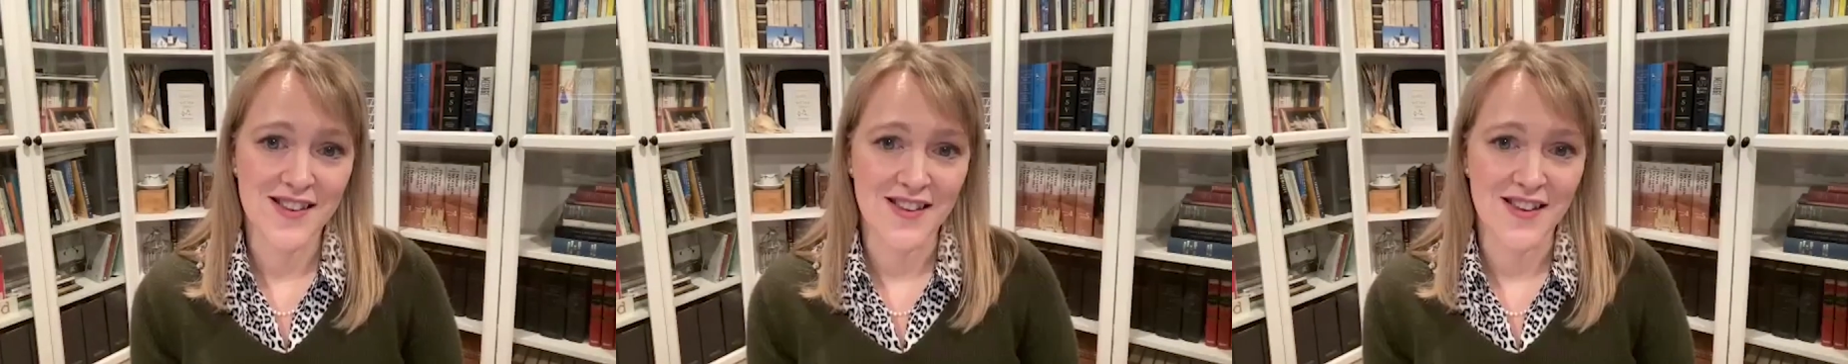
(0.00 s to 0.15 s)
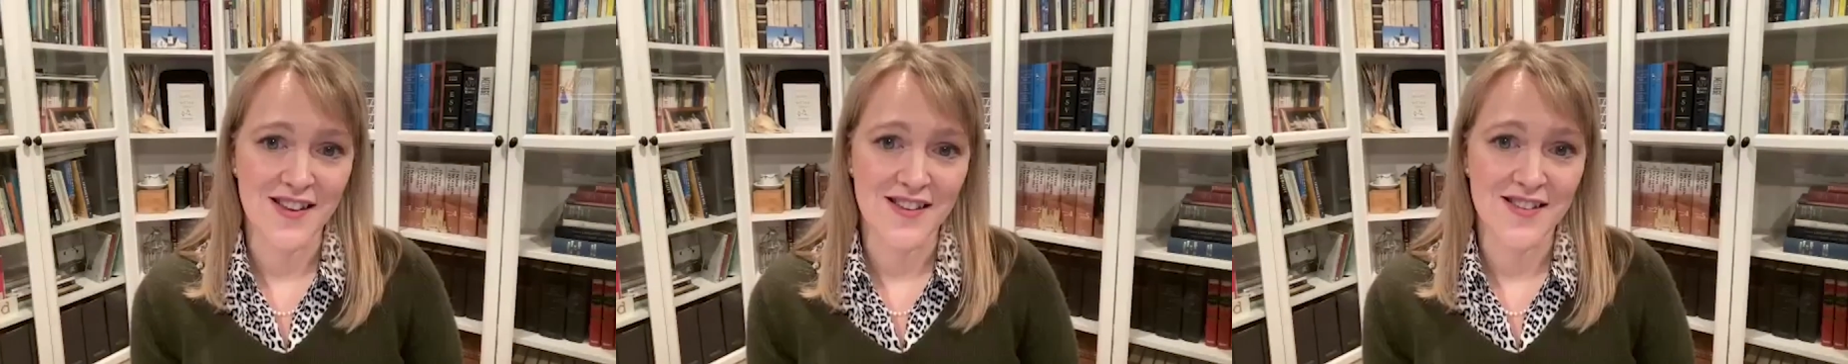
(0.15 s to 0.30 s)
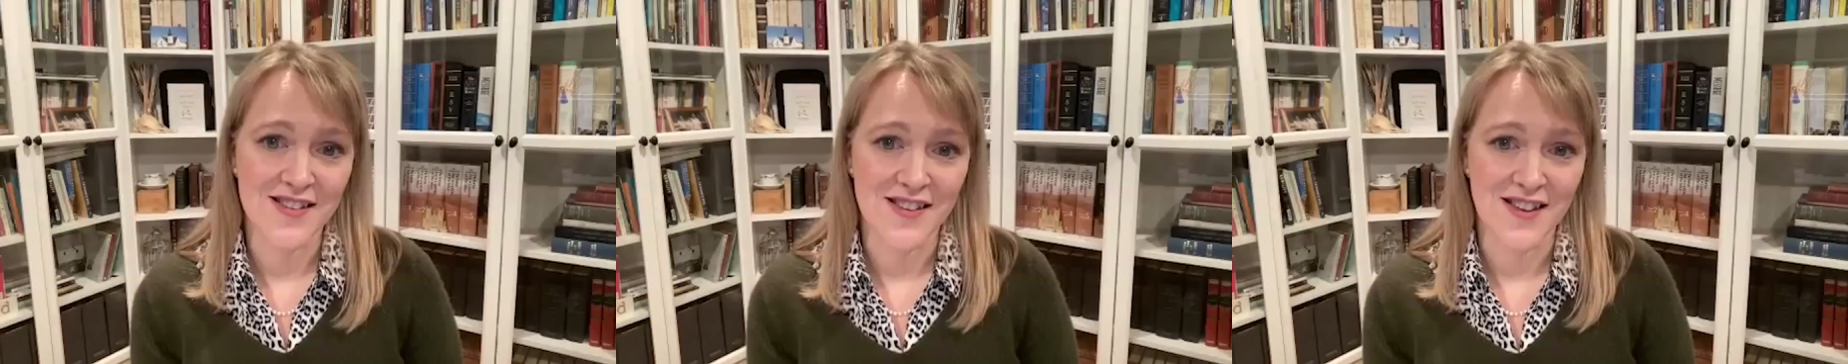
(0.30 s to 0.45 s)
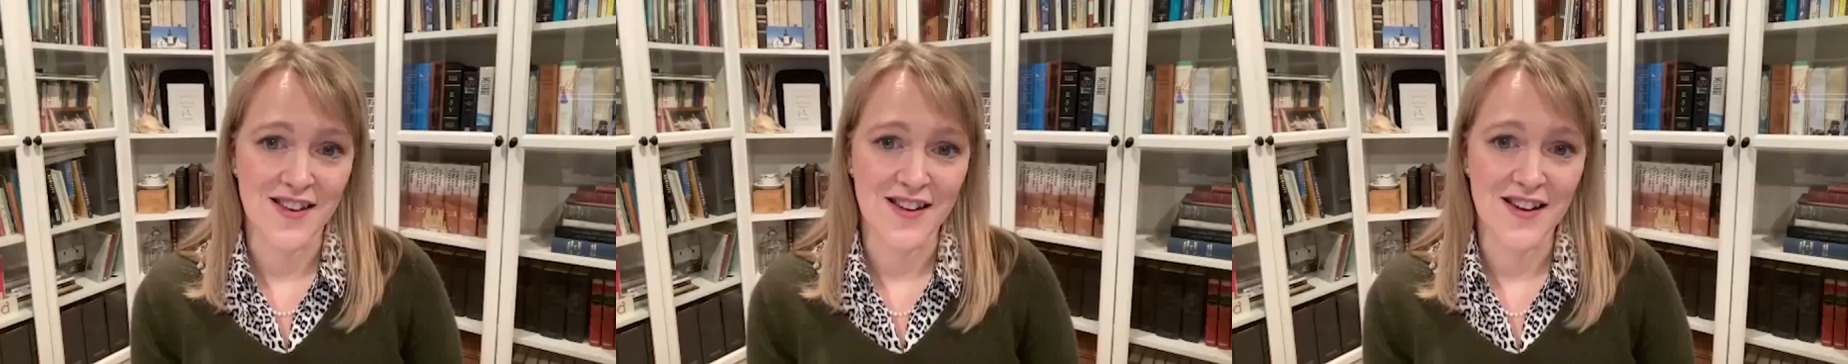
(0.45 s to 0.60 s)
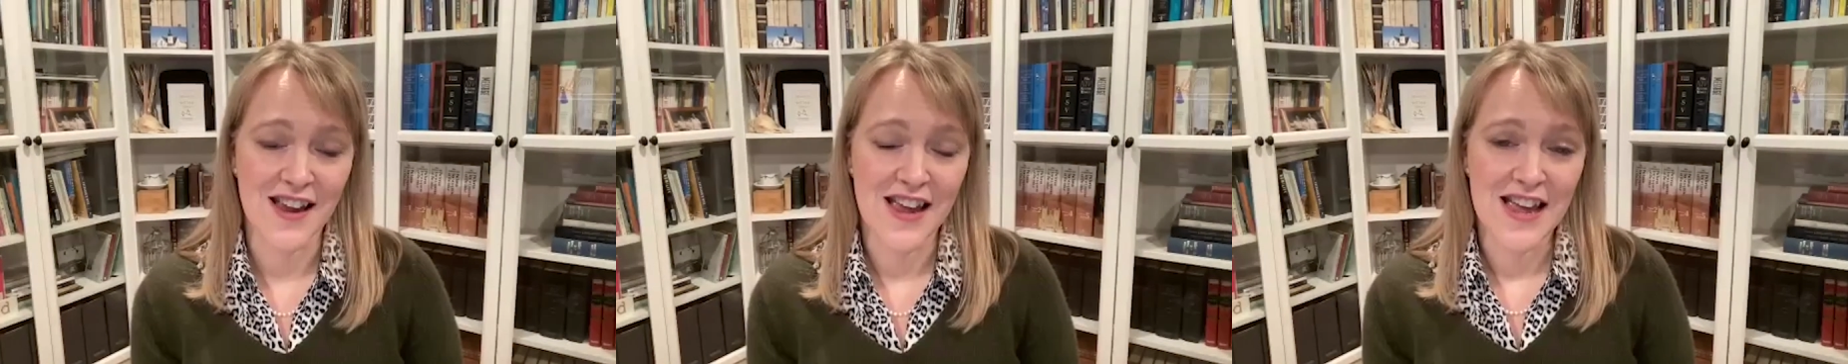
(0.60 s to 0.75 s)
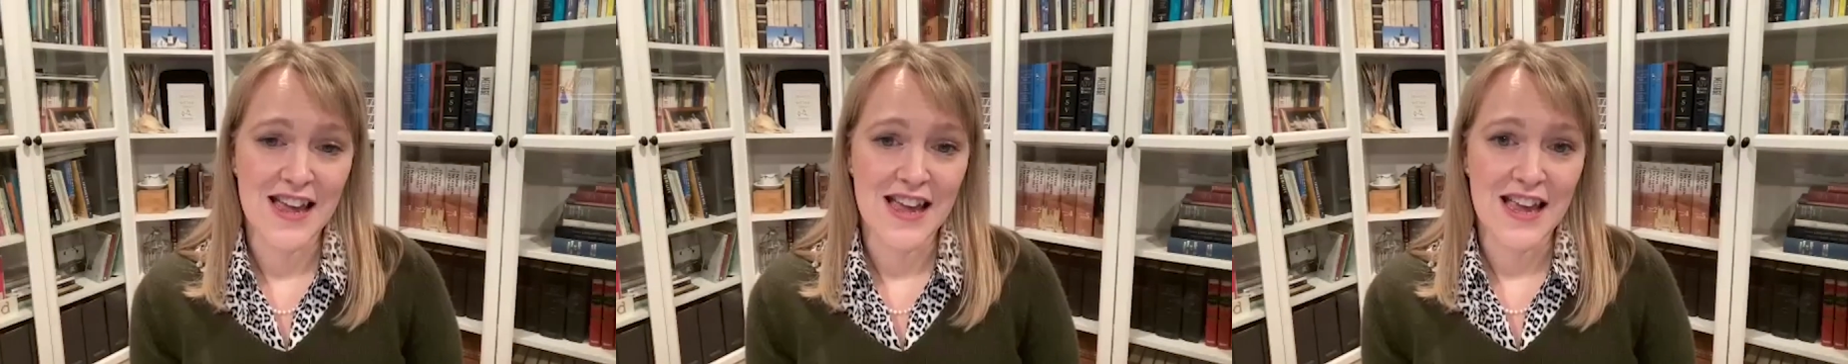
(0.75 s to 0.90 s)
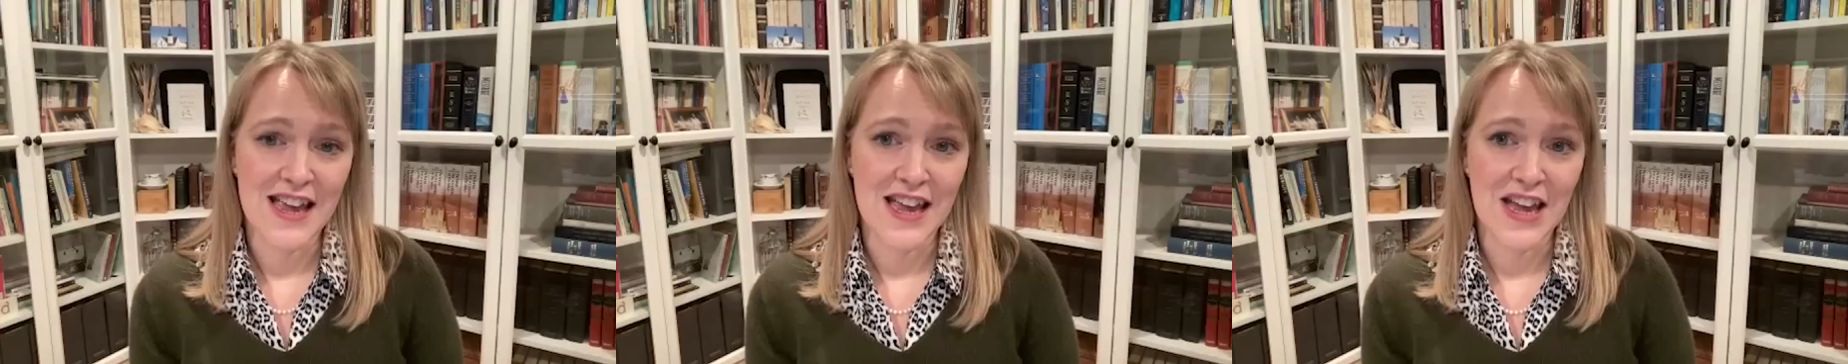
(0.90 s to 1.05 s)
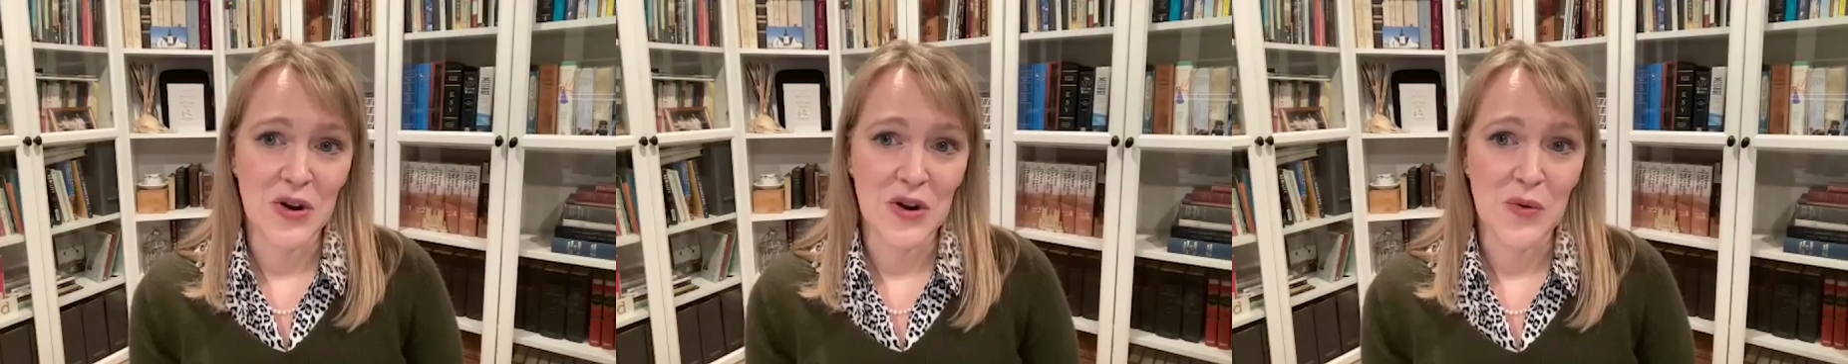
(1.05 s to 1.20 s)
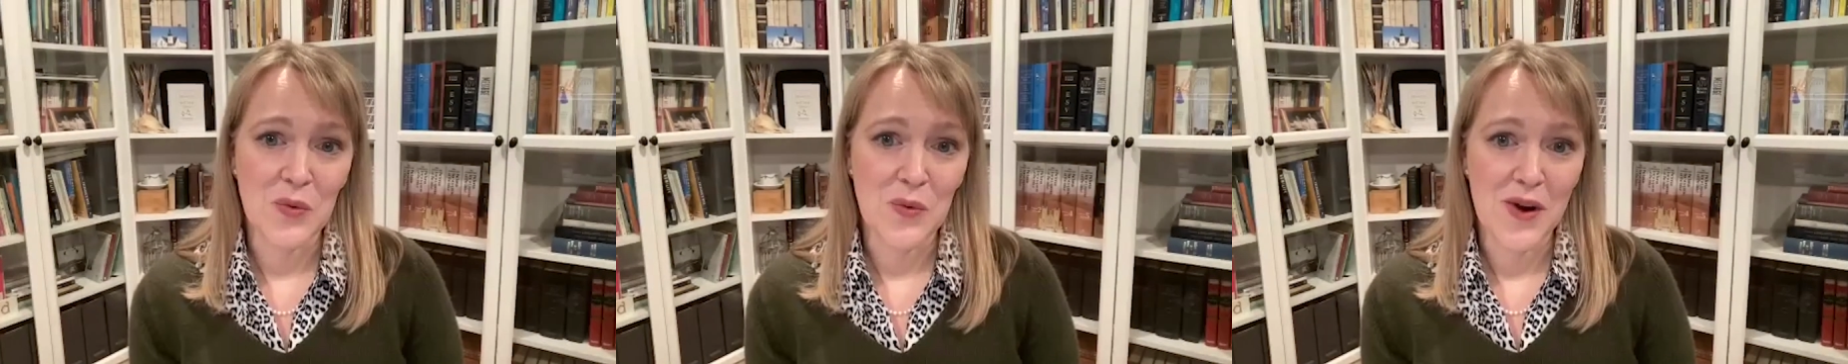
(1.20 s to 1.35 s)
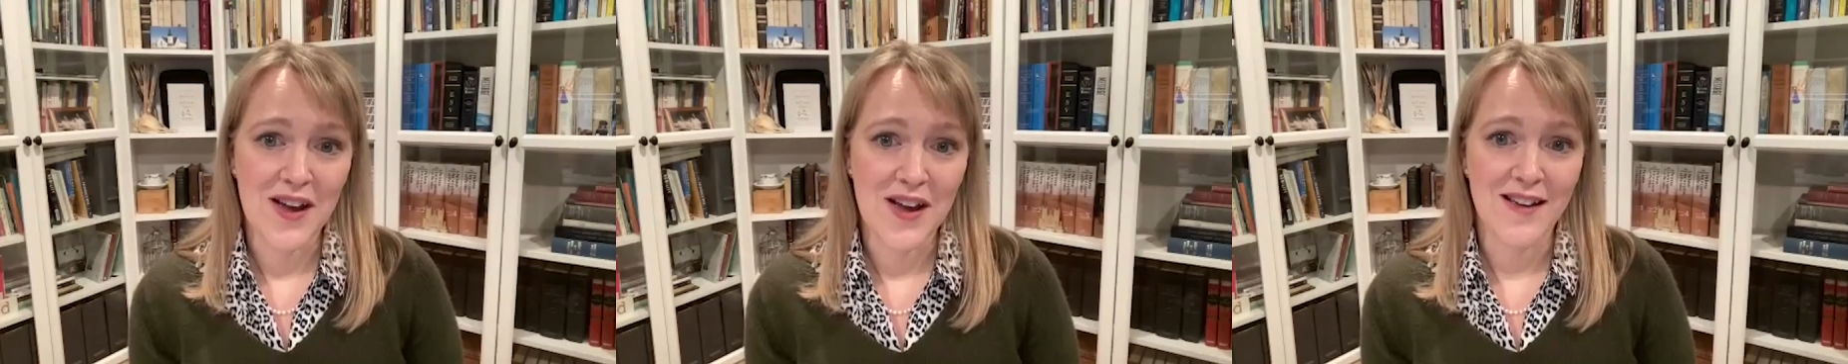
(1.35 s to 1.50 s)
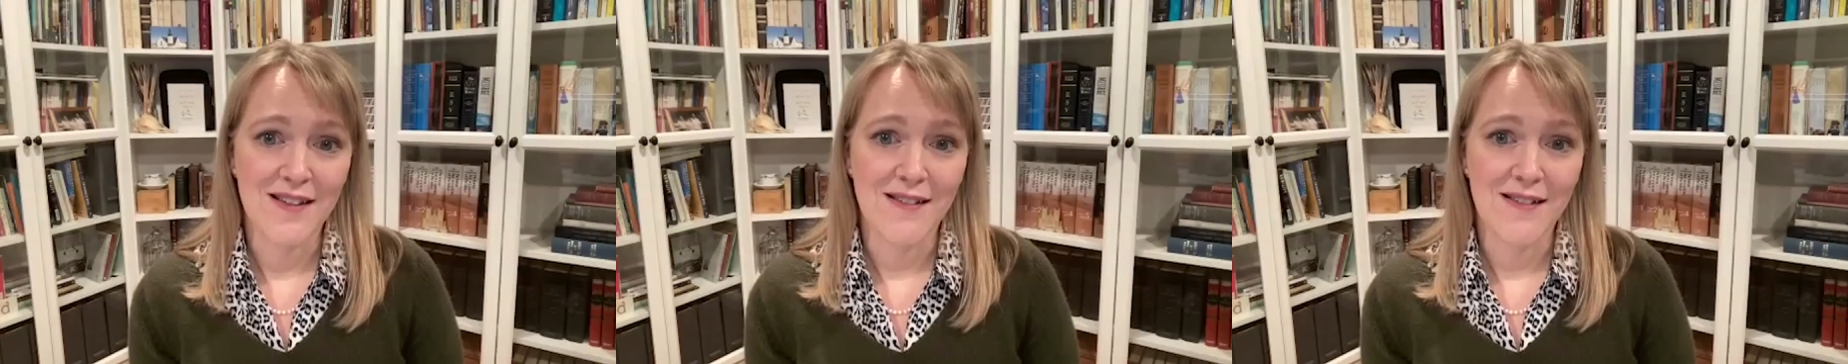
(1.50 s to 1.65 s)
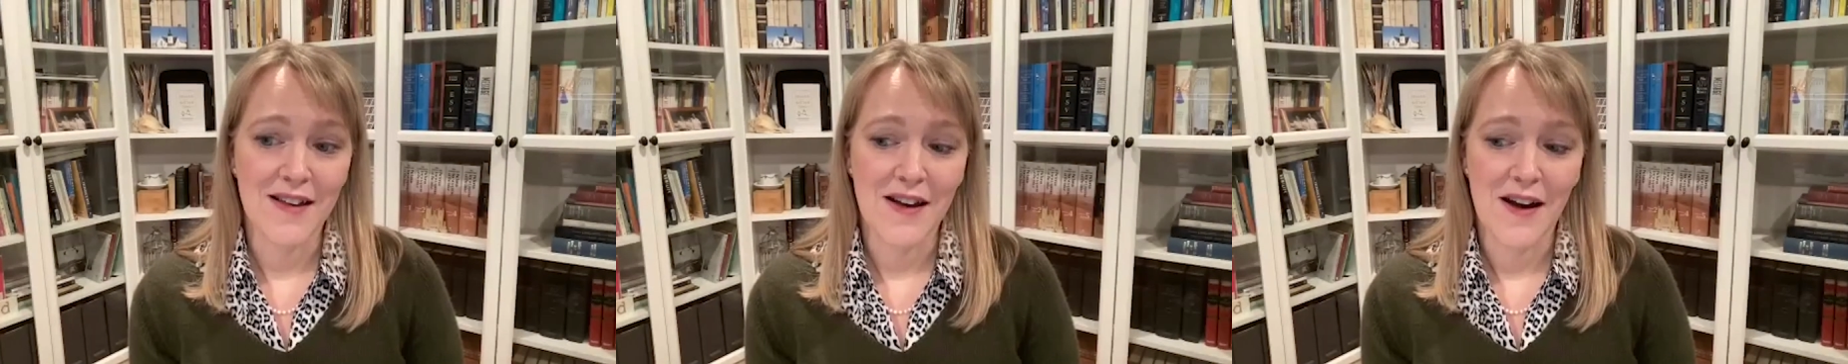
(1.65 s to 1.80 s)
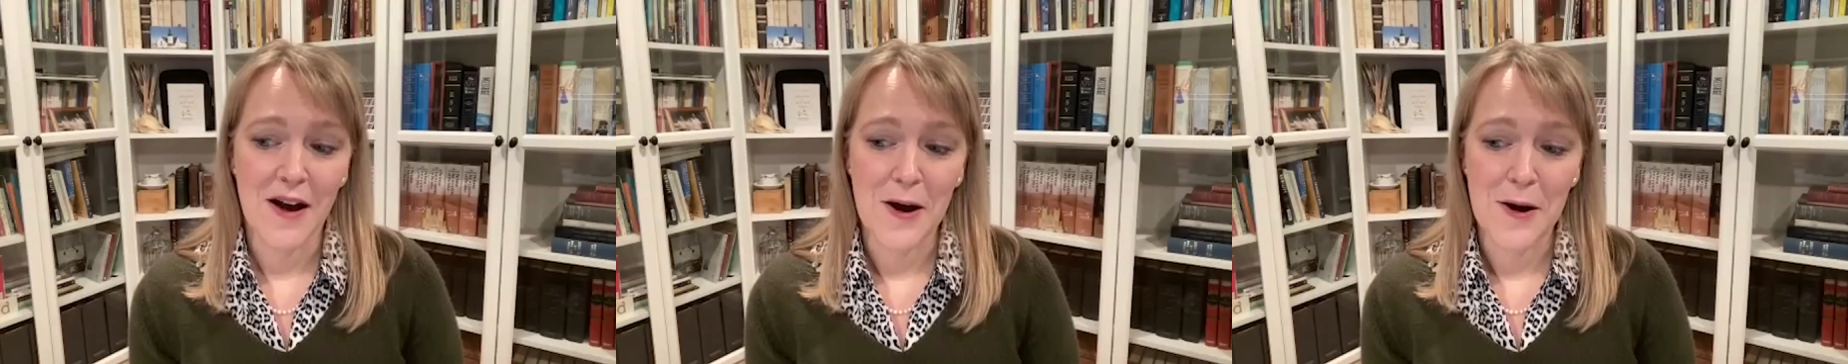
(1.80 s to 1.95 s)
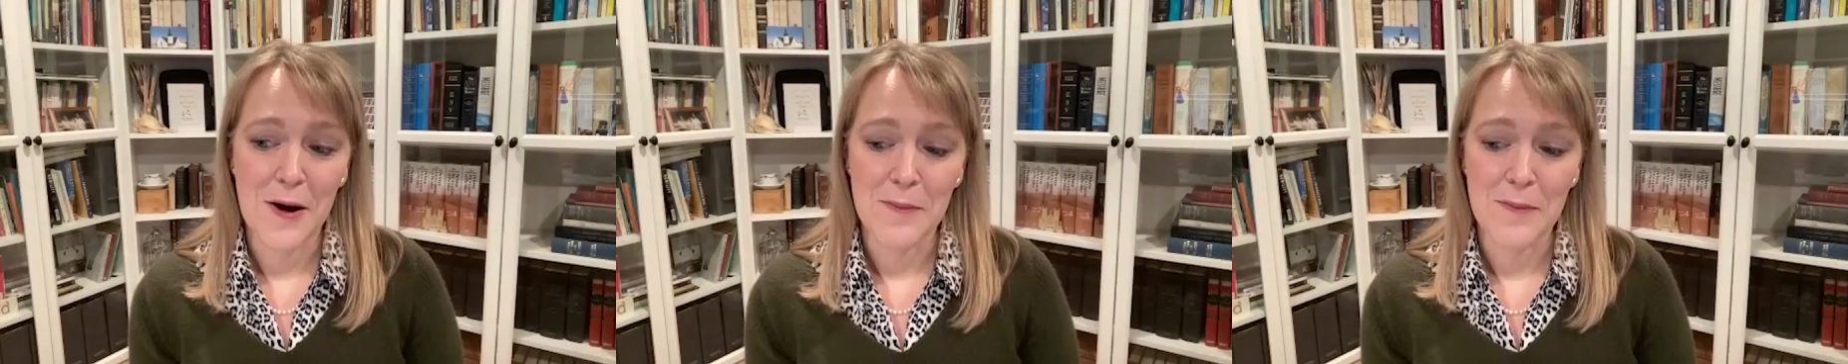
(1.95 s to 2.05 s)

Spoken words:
season in a way